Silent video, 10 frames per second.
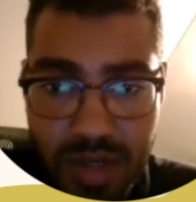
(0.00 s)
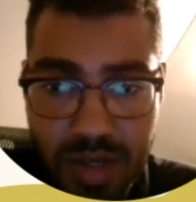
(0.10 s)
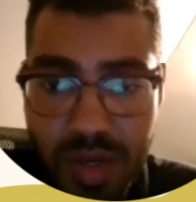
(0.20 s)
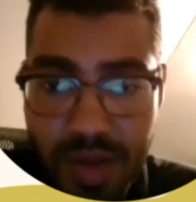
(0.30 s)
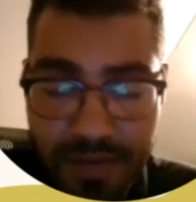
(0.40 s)
You
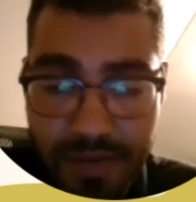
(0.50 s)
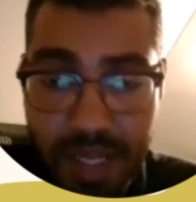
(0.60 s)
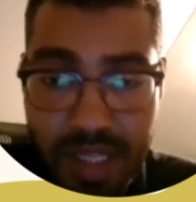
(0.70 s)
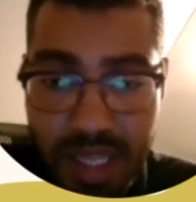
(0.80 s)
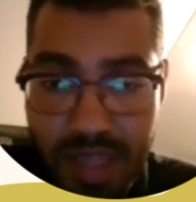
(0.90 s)
can find
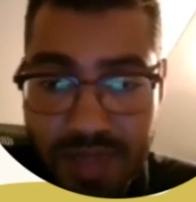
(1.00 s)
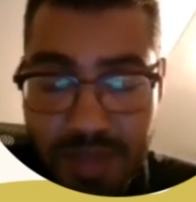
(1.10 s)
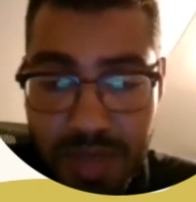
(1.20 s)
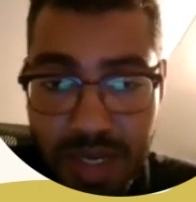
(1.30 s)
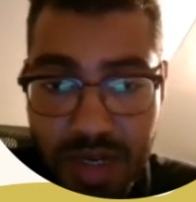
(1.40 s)
a native
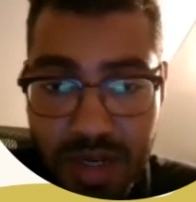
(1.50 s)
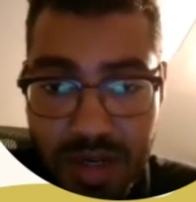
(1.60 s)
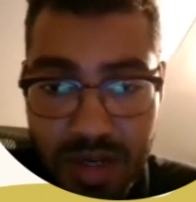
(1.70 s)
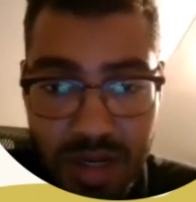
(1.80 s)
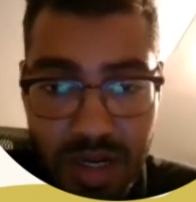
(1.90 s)
speaker,
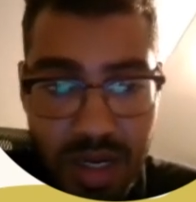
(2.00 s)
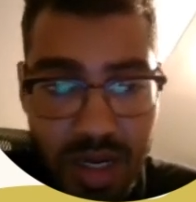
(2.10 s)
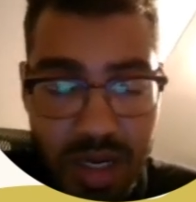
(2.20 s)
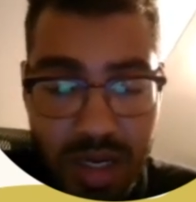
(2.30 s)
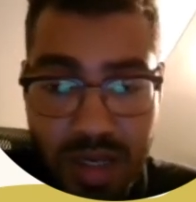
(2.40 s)

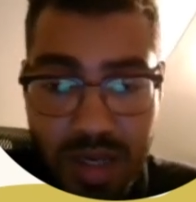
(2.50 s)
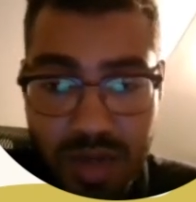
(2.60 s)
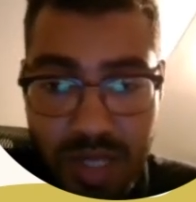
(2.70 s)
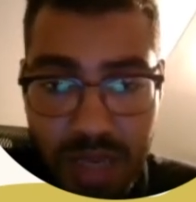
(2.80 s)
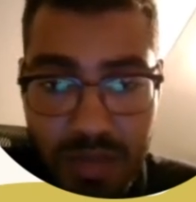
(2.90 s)
your
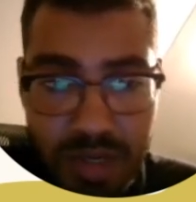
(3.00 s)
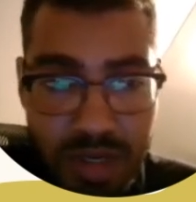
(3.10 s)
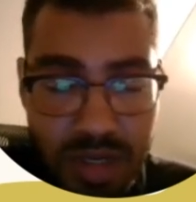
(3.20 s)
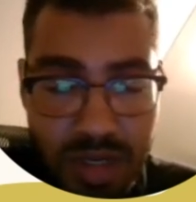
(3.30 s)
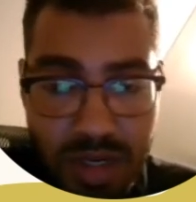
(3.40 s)
neighbor,
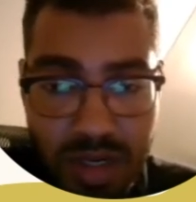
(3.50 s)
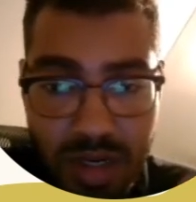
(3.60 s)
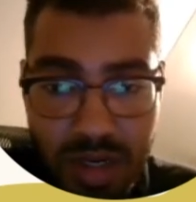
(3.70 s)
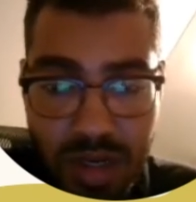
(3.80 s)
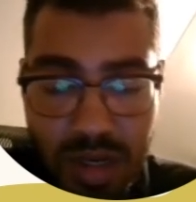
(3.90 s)

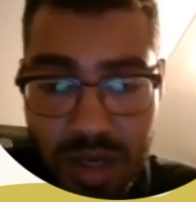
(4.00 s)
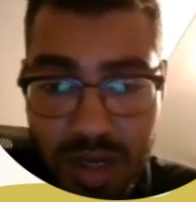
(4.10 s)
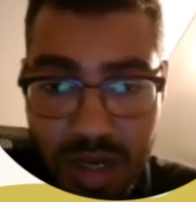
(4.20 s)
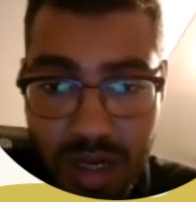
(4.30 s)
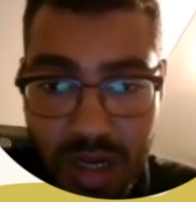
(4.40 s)

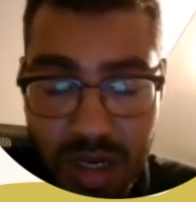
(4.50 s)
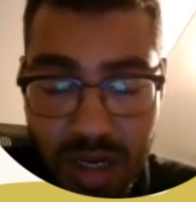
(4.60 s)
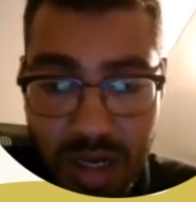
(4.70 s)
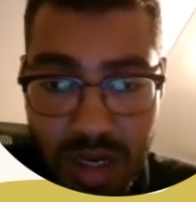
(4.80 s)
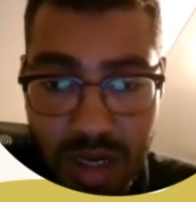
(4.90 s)
uh,
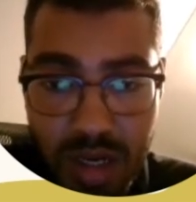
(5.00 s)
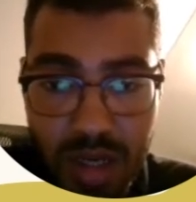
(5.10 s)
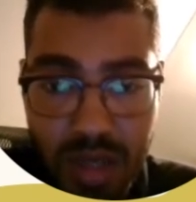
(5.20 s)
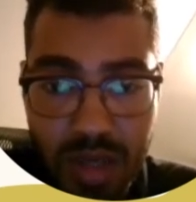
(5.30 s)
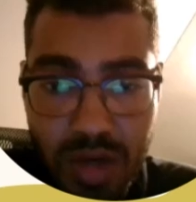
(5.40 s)

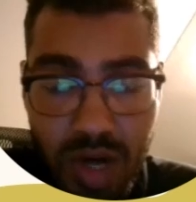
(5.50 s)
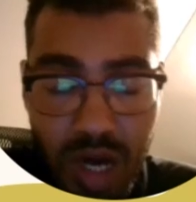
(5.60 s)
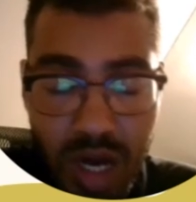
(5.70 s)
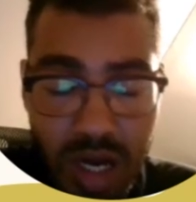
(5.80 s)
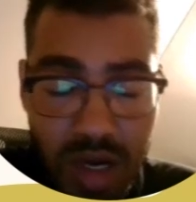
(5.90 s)
your
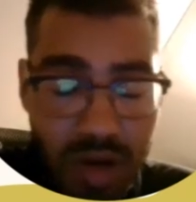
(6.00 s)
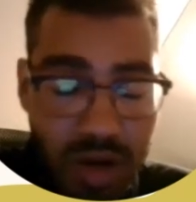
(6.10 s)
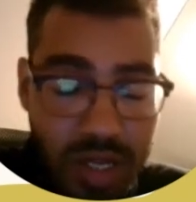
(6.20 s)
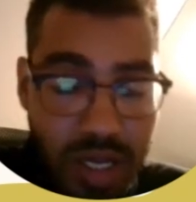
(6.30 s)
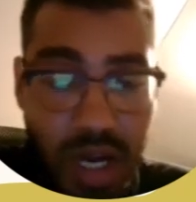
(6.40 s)

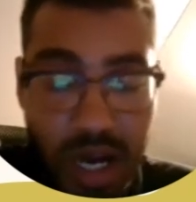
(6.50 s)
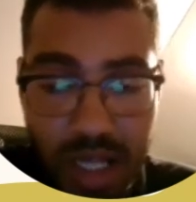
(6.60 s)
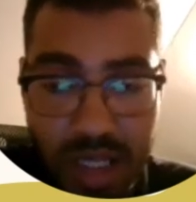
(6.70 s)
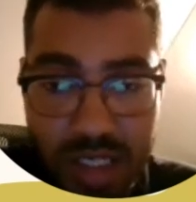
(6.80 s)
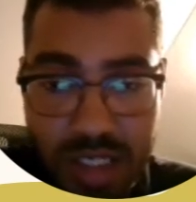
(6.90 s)
colleague
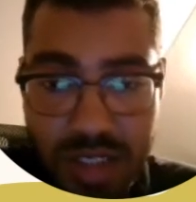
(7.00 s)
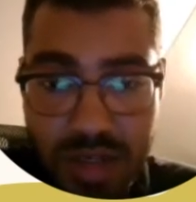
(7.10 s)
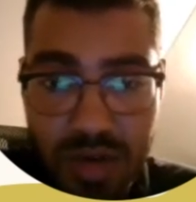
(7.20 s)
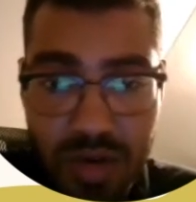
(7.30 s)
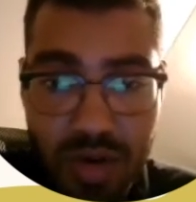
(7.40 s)
college,
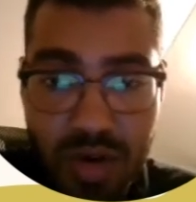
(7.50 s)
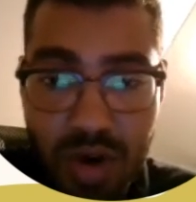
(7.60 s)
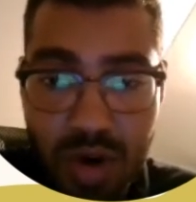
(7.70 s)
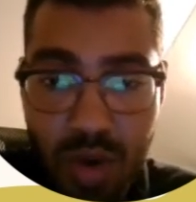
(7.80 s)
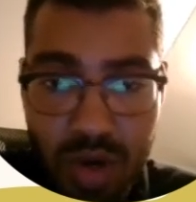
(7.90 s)
or your
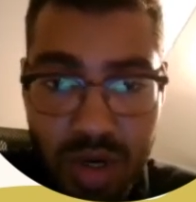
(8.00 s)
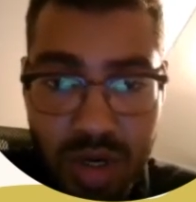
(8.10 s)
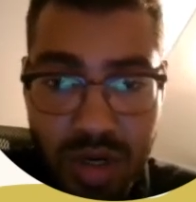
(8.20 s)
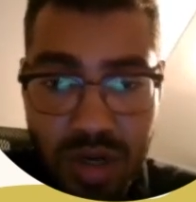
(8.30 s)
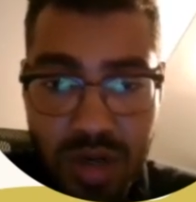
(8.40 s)

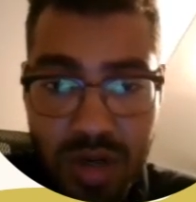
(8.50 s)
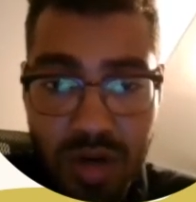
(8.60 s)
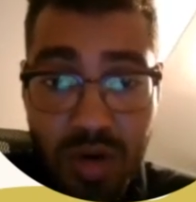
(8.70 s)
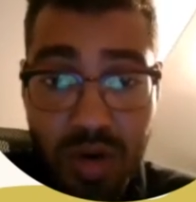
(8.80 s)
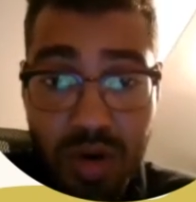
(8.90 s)
coworker,
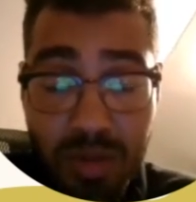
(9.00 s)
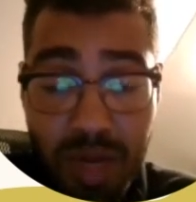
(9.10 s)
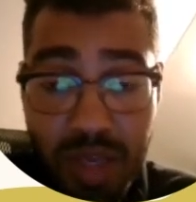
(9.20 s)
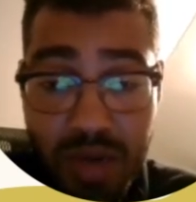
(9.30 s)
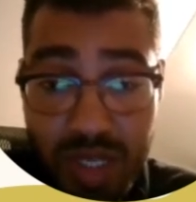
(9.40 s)
or by
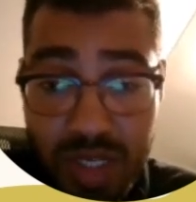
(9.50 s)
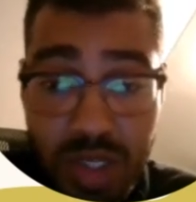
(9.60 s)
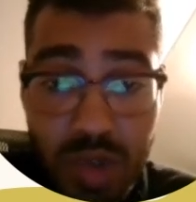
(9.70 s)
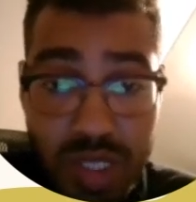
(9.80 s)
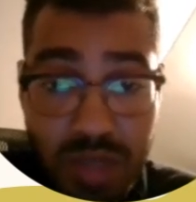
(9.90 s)
using a
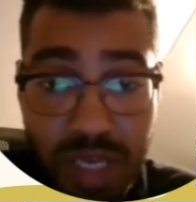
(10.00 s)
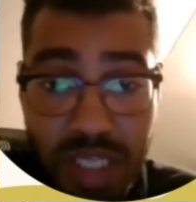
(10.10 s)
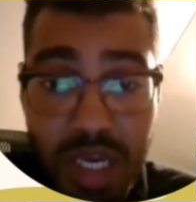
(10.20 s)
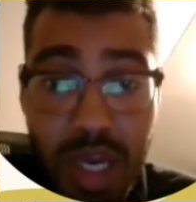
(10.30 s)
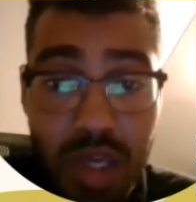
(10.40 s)
social
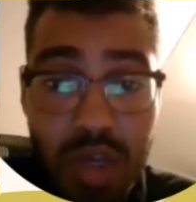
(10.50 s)
media.